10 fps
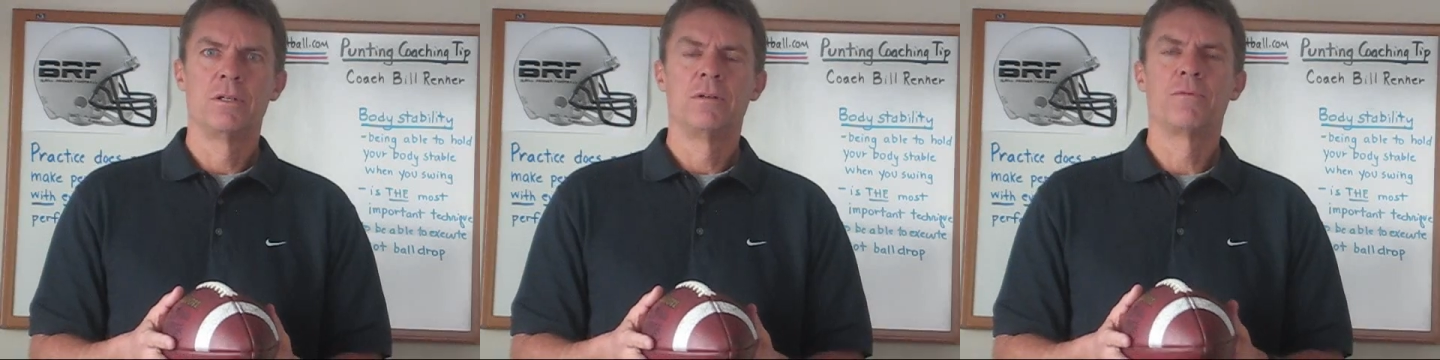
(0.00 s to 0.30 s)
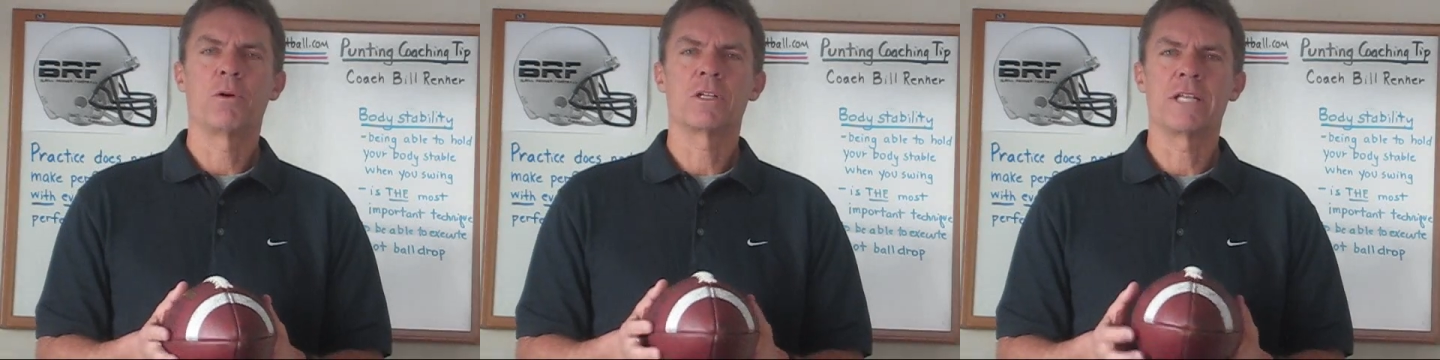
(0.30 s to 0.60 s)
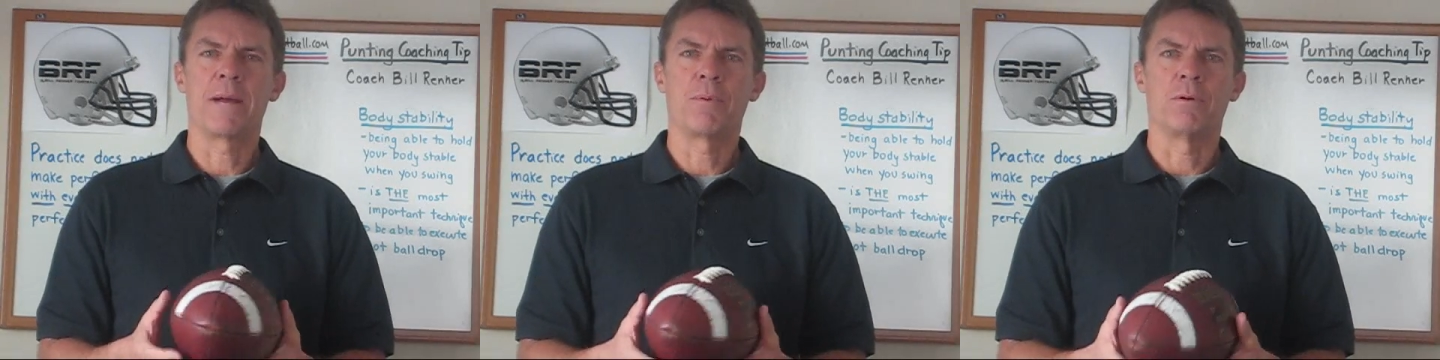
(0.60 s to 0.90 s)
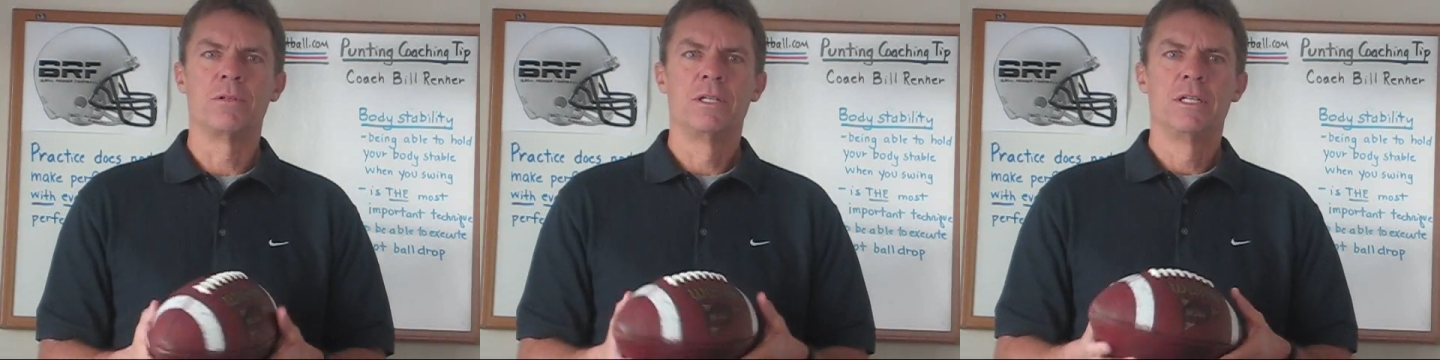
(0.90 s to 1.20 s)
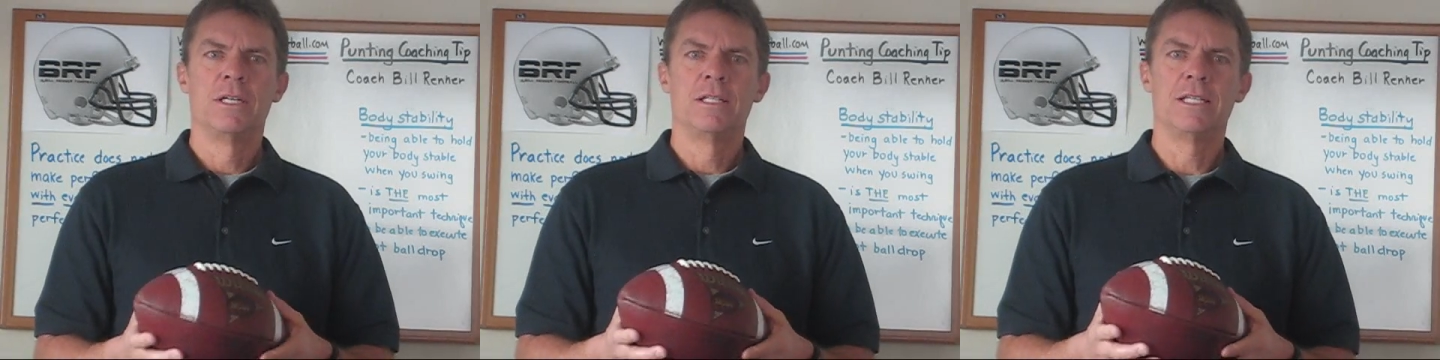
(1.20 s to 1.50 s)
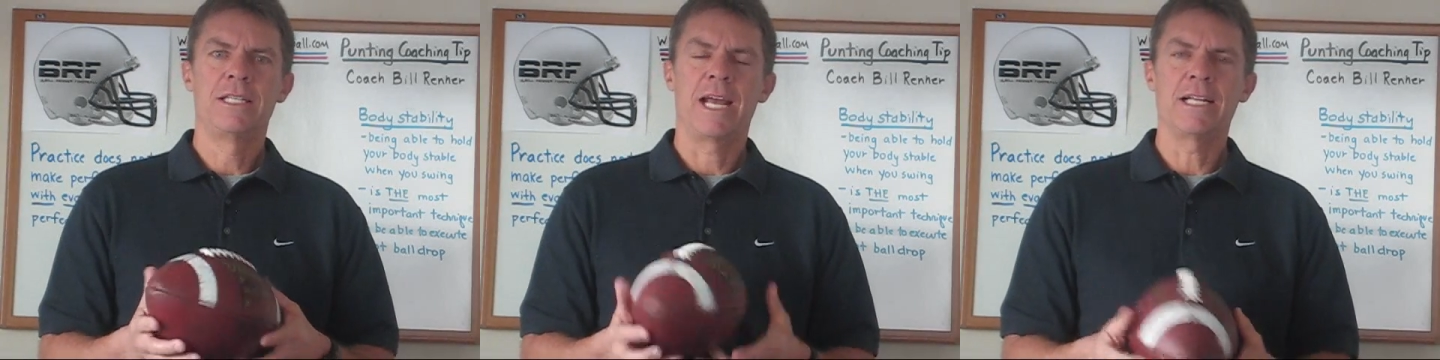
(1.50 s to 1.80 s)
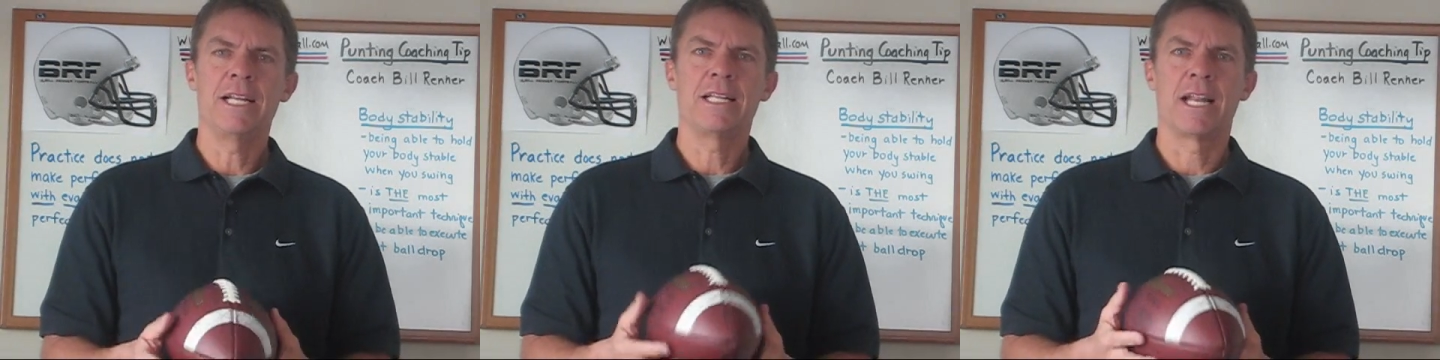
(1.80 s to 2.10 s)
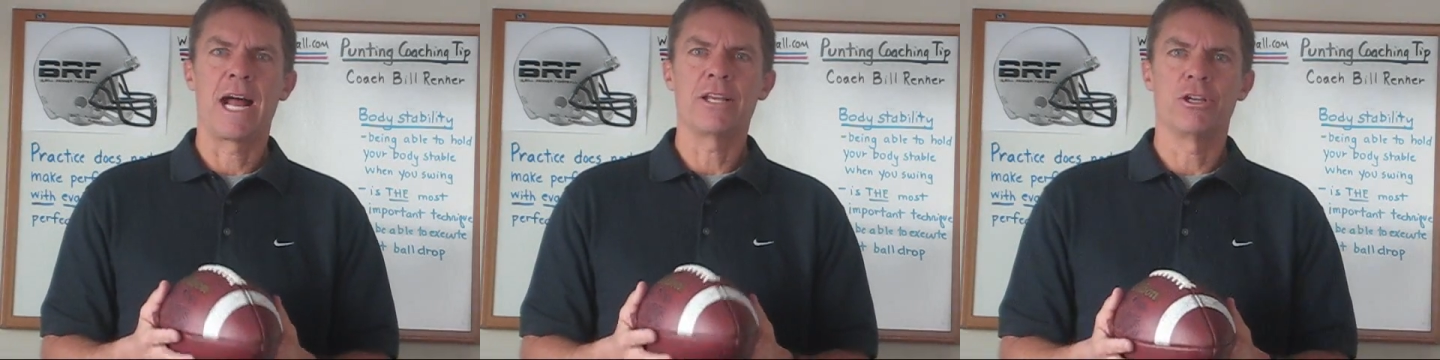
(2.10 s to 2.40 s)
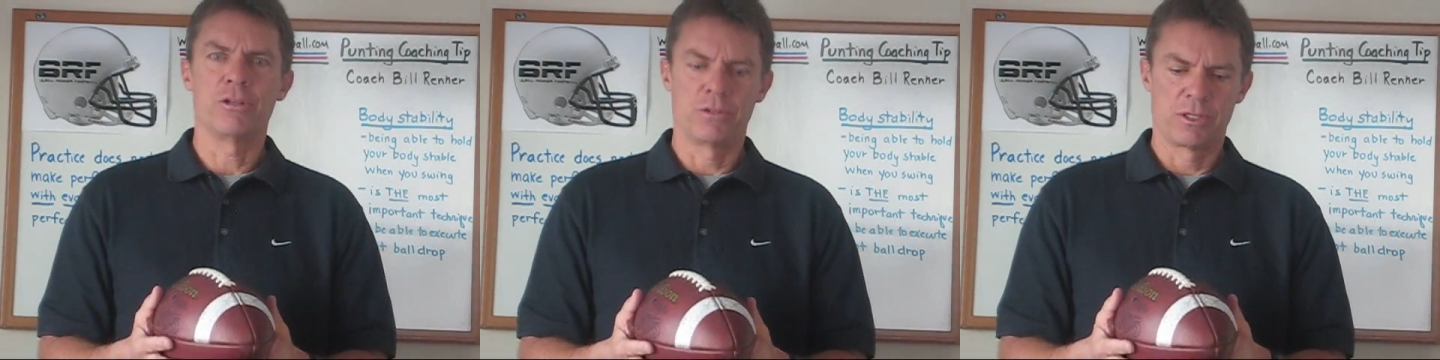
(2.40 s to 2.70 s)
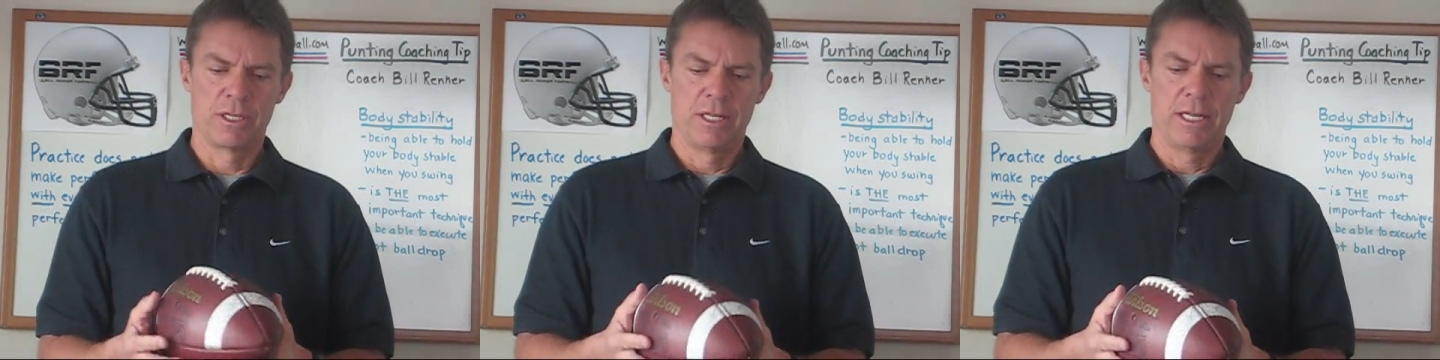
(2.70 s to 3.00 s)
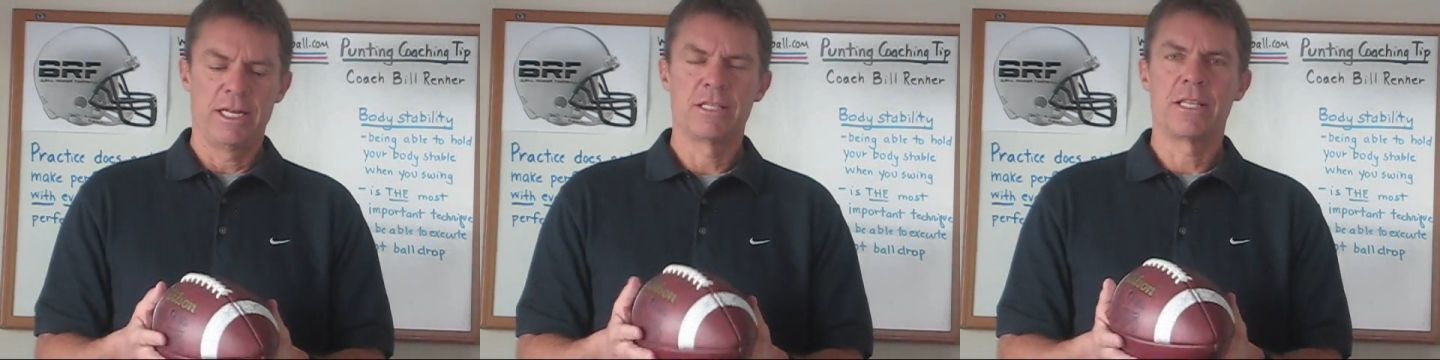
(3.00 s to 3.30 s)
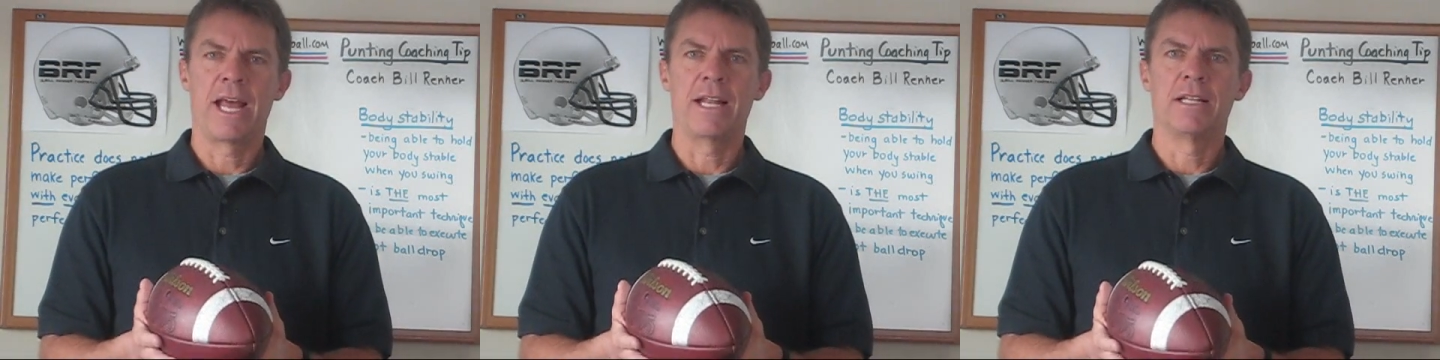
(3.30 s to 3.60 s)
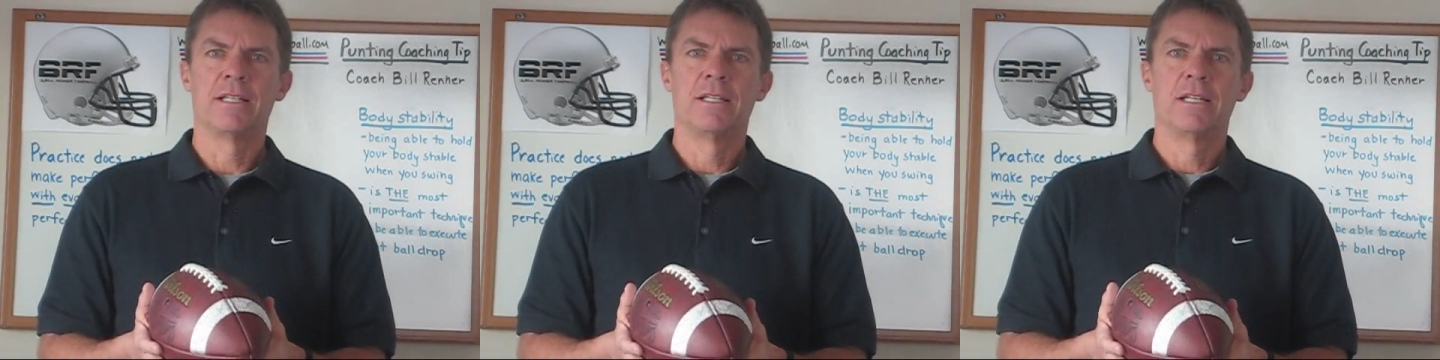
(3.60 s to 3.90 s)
For example, the technique that I use is that